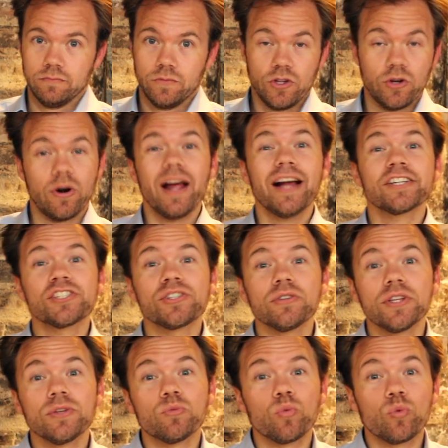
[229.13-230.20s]
There are
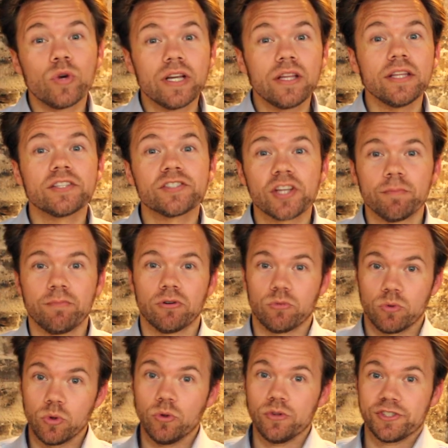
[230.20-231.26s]
actually really simple
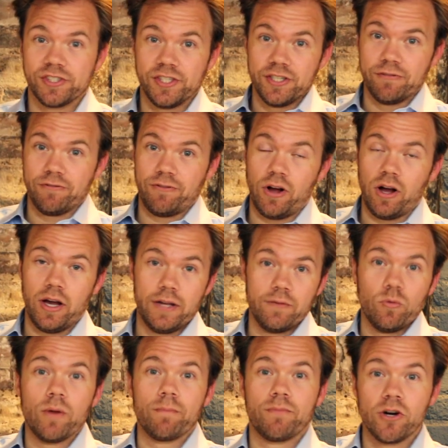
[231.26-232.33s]
rules to define
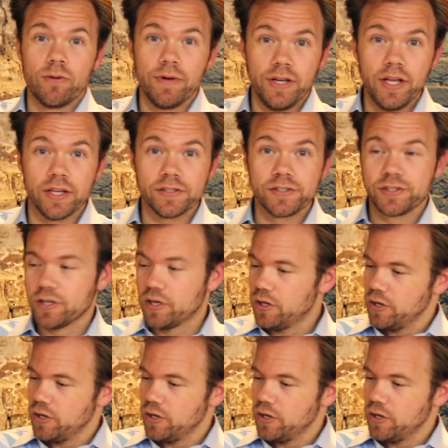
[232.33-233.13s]
what bourbon is.